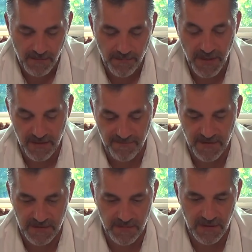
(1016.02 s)

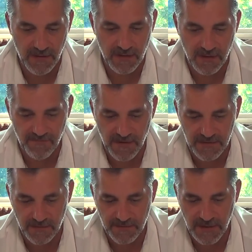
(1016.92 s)
benefit to being an
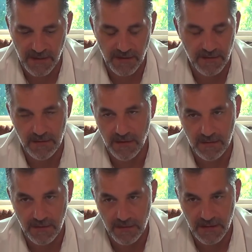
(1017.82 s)
unconventional thinker.
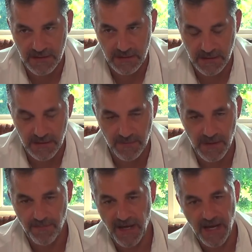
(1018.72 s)
There doesn't need to
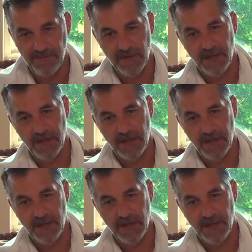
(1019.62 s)
be a path